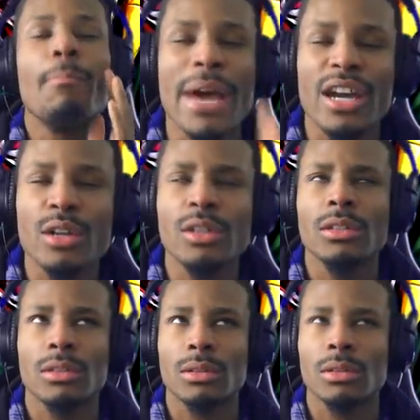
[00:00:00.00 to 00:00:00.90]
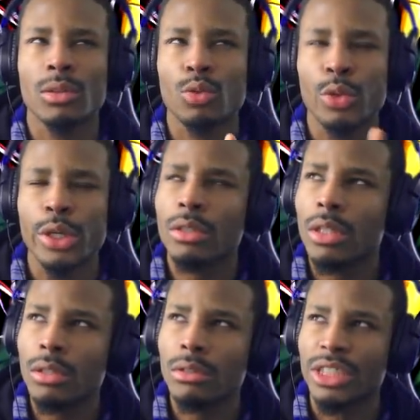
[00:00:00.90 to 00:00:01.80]
Metal
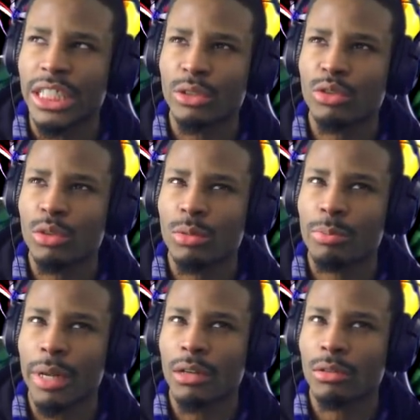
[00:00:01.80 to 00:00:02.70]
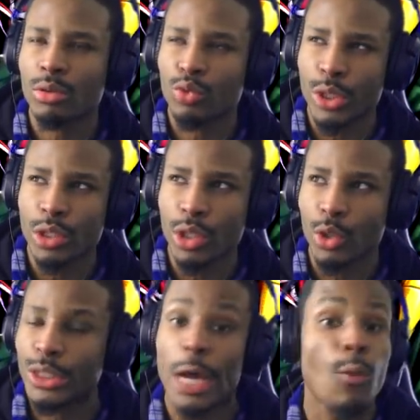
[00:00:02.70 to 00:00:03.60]
Rilldo, General Metal
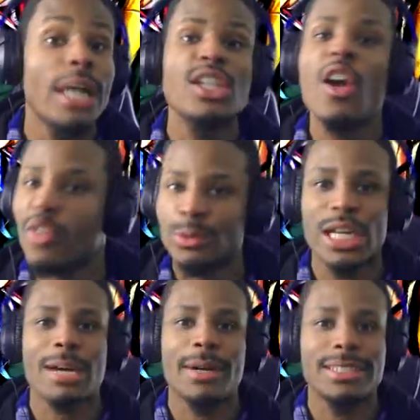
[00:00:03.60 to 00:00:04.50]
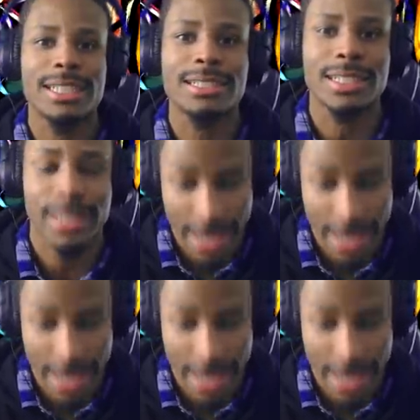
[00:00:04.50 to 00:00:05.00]
Rilldo, that one dude from Dragon Ball GT.